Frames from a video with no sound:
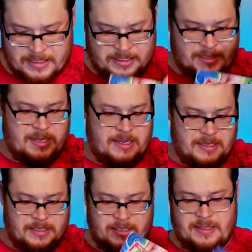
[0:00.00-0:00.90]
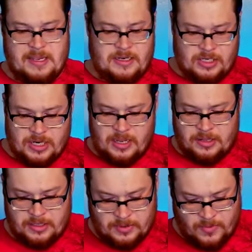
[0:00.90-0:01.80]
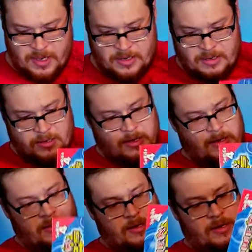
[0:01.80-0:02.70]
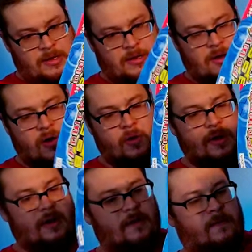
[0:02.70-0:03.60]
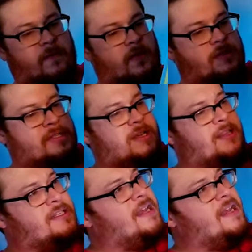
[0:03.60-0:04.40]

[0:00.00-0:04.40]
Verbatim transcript: this is the checklist. Wait. Oh, it unfolds like this.